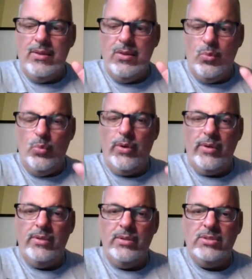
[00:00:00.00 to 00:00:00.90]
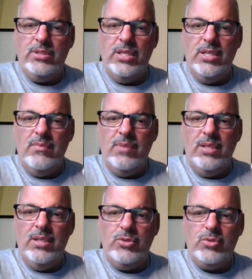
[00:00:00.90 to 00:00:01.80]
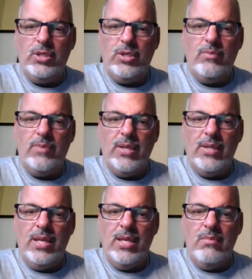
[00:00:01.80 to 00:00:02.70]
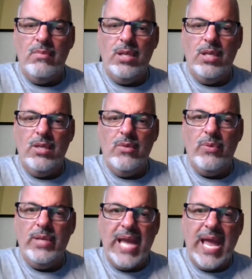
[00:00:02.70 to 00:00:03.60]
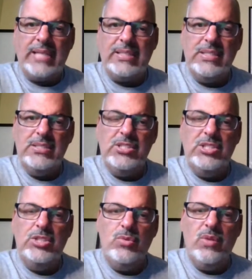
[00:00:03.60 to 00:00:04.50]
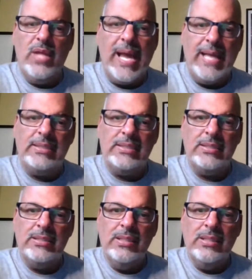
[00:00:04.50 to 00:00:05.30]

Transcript: the words and being triggered by them and reacting to that?